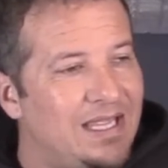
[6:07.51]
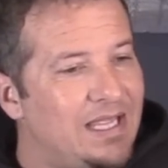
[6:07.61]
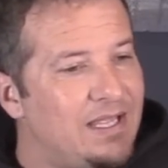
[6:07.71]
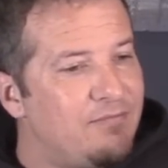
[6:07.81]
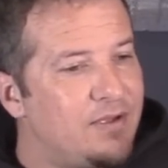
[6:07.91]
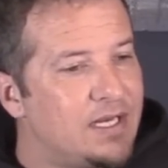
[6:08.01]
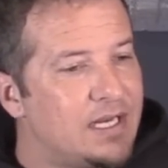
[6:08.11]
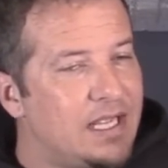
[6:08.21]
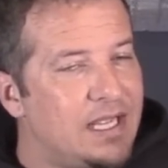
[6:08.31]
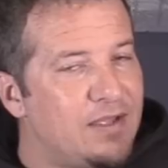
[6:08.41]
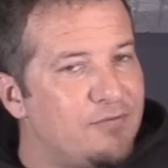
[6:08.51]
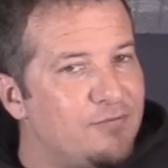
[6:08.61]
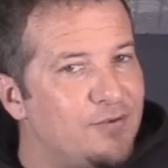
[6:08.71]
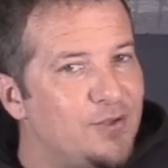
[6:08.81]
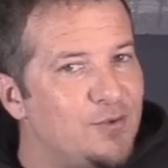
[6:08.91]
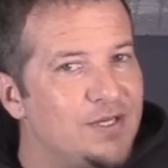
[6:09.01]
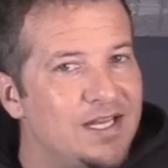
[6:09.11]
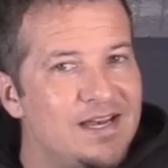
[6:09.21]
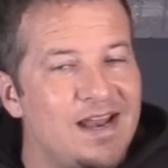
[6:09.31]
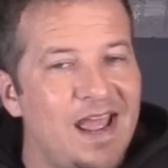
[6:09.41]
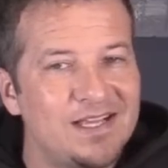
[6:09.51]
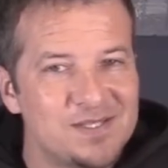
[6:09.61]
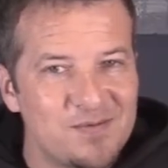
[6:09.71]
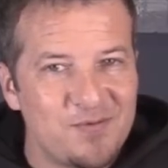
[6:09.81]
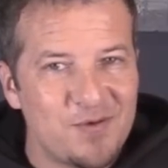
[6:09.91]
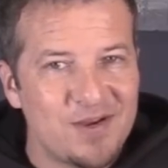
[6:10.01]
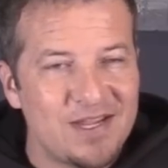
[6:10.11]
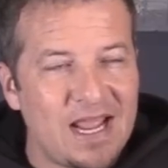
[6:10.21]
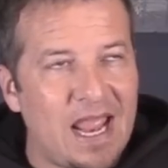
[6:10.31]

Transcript: even if you didn't ask for it